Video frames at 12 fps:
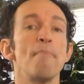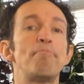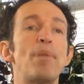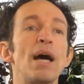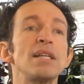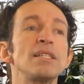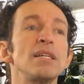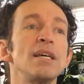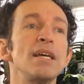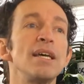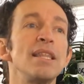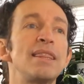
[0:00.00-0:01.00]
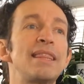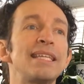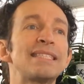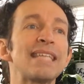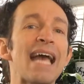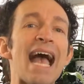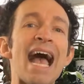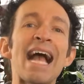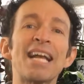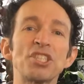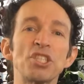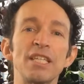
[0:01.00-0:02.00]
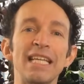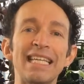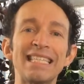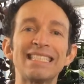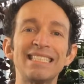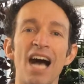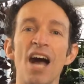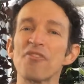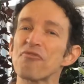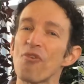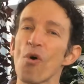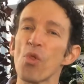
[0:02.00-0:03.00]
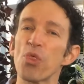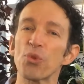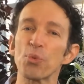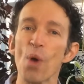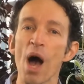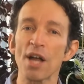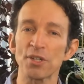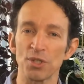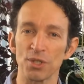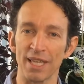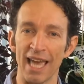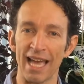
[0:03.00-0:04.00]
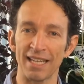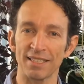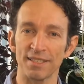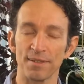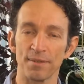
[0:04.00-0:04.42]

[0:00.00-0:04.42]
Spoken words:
But this action is not full throttle yet.